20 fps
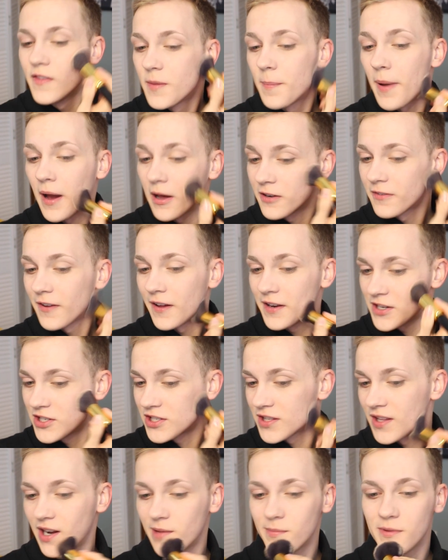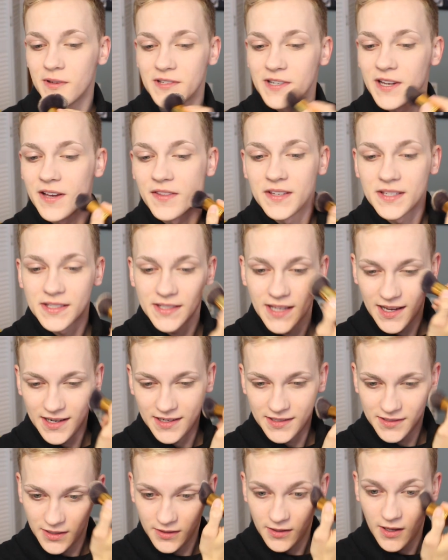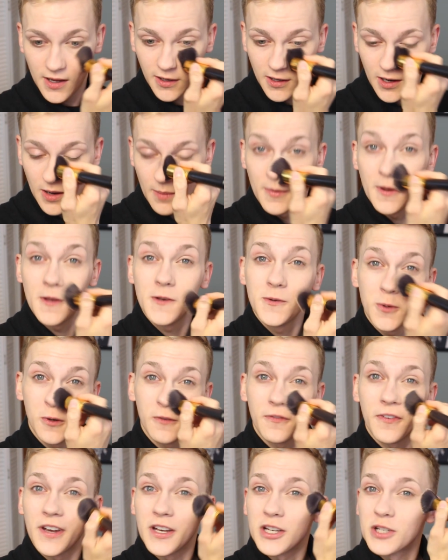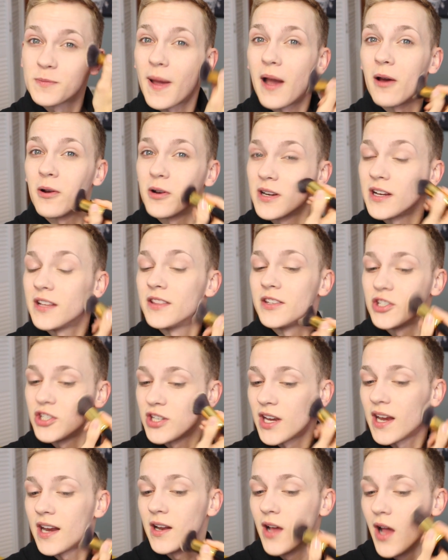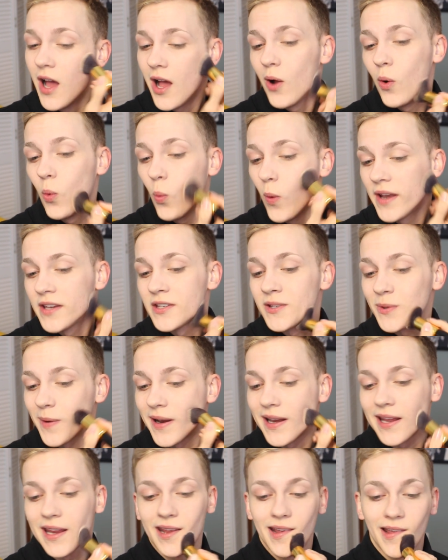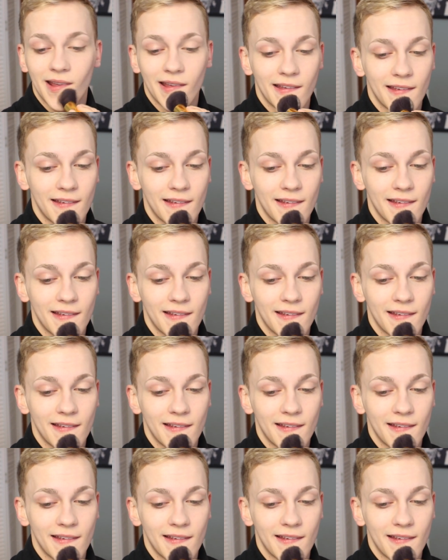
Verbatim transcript: The powder foundation that I'm using on this side is the Lancome Dual Finish Powder in the shade 120.